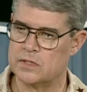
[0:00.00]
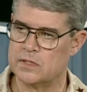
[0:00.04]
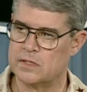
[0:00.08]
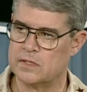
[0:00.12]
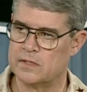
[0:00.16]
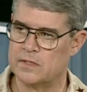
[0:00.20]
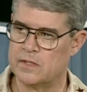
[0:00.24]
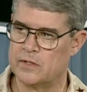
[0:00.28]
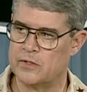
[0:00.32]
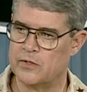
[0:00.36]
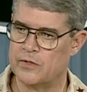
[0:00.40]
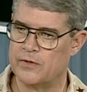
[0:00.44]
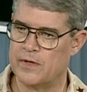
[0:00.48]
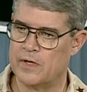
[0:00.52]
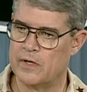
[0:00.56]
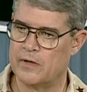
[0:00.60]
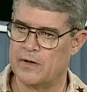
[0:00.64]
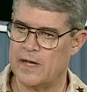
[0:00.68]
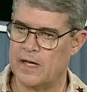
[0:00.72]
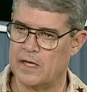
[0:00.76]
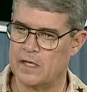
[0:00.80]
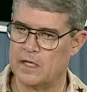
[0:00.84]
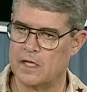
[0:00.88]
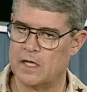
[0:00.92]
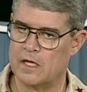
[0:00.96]
that are there
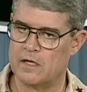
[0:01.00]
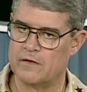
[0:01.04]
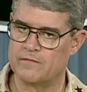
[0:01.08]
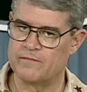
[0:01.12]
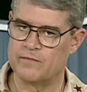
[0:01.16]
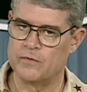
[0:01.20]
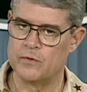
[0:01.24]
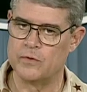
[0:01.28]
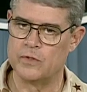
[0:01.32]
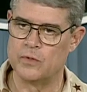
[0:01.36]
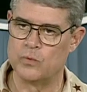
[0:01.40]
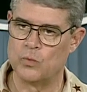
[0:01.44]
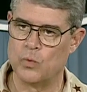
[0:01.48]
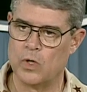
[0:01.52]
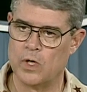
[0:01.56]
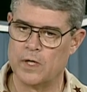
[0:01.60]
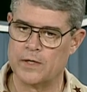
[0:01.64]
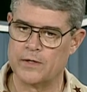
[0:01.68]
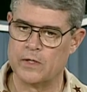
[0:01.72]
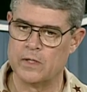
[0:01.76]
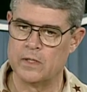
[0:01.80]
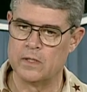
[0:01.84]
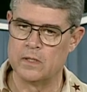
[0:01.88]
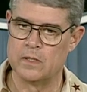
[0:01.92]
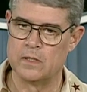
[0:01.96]
handing out food and
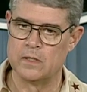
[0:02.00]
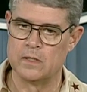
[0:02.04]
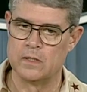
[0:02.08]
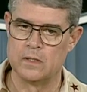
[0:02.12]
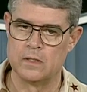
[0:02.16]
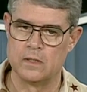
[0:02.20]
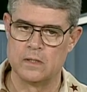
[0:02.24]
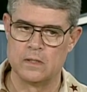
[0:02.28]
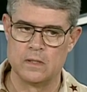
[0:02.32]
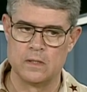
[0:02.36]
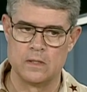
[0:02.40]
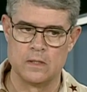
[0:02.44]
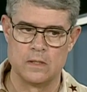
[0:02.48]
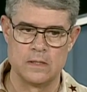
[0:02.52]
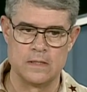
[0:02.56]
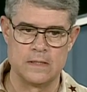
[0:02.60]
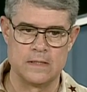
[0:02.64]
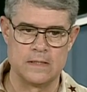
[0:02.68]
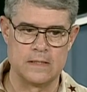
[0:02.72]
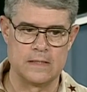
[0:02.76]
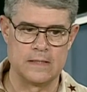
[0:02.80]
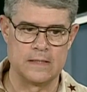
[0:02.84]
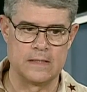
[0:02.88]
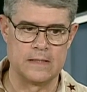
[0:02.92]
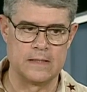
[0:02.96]
water.
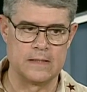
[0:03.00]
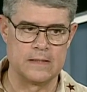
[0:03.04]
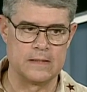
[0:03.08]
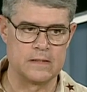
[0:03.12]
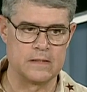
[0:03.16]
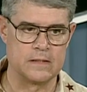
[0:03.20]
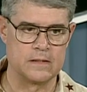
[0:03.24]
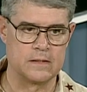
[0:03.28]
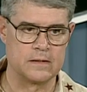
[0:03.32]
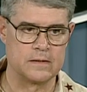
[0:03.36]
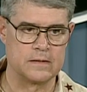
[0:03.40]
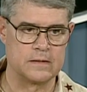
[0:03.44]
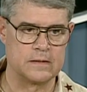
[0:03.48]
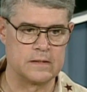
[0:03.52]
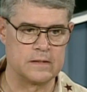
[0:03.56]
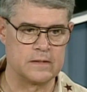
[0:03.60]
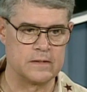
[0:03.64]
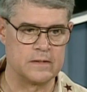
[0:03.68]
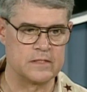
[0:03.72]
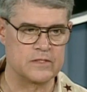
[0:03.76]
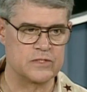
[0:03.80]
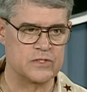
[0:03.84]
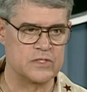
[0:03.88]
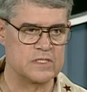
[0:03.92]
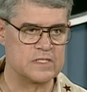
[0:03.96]
Th
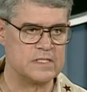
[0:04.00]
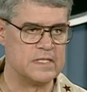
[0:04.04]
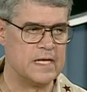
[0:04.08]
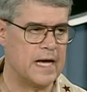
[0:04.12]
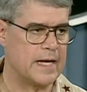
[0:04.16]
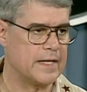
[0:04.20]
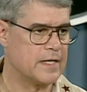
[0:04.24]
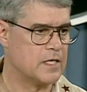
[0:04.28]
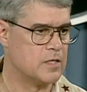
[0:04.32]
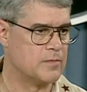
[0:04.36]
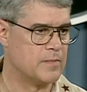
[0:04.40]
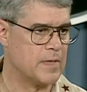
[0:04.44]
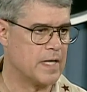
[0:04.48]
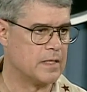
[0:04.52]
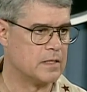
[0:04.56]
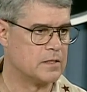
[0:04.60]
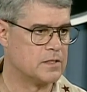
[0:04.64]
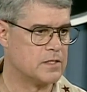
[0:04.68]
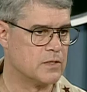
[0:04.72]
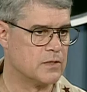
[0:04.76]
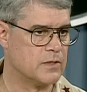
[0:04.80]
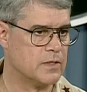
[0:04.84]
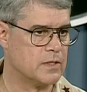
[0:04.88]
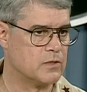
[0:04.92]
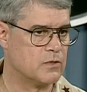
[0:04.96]
this is not a
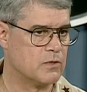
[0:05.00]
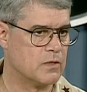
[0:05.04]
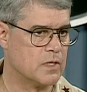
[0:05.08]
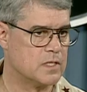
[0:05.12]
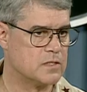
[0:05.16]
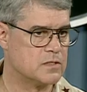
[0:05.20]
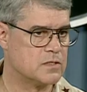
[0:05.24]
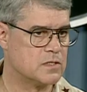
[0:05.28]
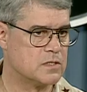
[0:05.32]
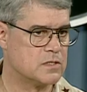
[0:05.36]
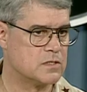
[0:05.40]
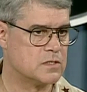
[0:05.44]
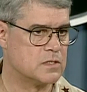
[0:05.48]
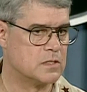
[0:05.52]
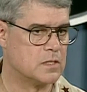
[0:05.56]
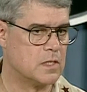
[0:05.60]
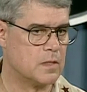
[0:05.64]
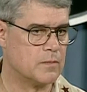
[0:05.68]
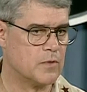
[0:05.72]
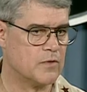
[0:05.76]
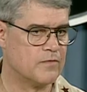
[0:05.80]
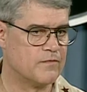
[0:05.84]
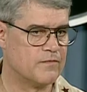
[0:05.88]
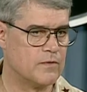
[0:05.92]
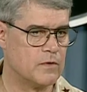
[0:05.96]
humanitarian crisis. The
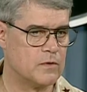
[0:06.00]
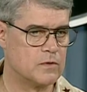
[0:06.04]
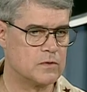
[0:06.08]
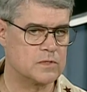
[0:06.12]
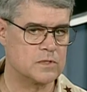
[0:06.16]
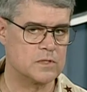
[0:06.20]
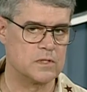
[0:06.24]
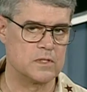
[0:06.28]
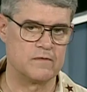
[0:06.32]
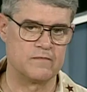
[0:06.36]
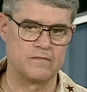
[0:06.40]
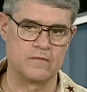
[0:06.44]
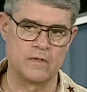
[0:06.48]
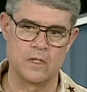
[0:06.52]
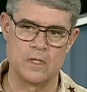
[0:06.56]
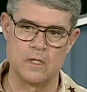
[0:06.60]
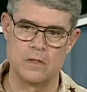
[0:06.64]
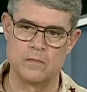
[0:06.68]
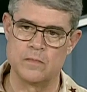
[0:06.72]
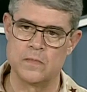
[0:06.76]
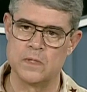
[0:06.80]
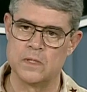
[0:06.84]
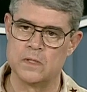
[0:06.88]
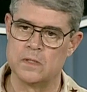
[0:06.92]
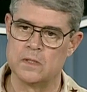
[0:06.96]
number of folks that have
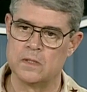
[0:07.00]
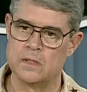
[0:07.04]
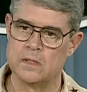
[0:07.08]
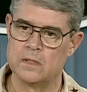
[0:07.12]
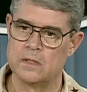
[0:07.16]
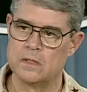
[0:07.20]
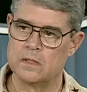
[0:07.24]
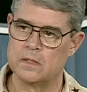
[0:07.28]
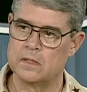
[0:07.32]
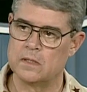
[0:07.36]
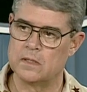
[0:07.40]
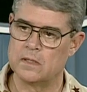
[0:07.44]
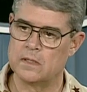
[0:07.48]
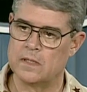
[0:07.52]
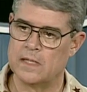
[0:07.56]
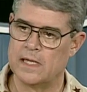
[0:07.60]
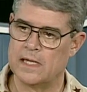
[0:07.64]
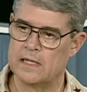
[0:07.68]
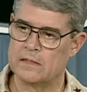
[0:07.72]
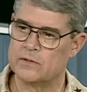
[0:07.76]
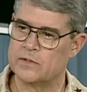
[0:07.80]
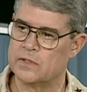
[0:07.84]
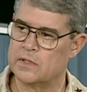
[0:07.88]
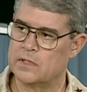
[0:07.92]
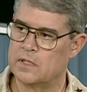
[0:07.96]
come
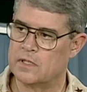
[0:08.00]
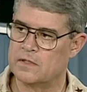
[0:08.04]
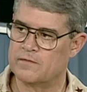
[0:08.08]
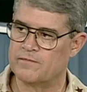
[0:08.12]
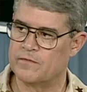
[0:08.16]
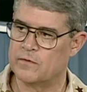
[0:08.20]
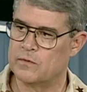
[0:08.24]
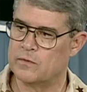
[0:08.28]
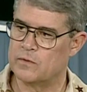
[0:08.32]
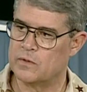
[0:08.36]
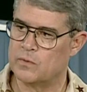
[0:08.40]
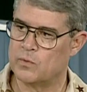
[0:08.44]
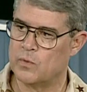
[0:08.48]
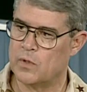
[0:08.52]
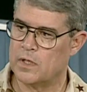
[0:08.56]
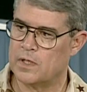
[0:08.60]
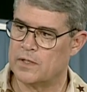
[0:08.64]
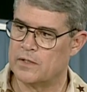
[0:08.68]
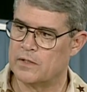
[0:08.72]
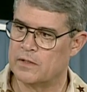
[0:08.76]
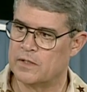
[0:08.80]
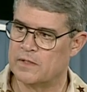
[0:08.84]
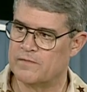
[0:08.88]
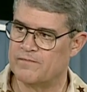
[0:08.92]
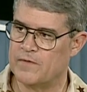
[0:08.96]
out to get food and
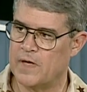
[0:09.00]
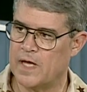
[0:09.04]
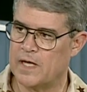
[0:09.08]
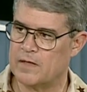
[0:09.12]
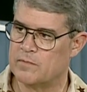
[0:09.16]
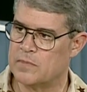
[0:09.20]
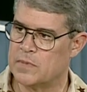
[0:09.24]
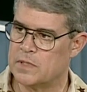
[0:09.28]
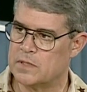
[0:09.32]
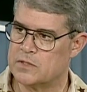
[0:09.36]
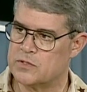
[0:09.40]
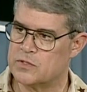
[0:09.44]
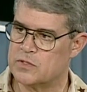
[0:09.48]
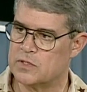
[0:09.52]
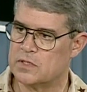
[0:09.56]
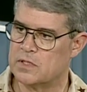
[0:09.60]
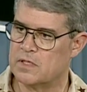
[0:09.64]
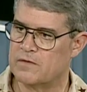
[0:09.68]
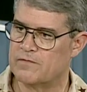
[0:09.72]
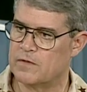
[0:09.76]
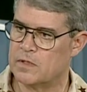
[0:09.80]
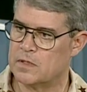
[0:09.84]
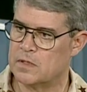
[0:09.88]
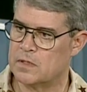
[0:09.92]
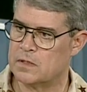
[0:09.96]
water have not been
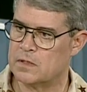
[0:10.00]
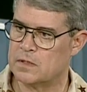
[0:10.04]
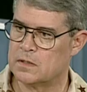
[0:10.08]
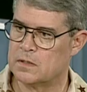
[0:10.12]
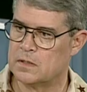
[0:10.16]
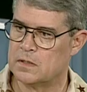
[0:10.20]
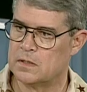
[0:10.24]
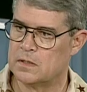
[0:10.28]
significant.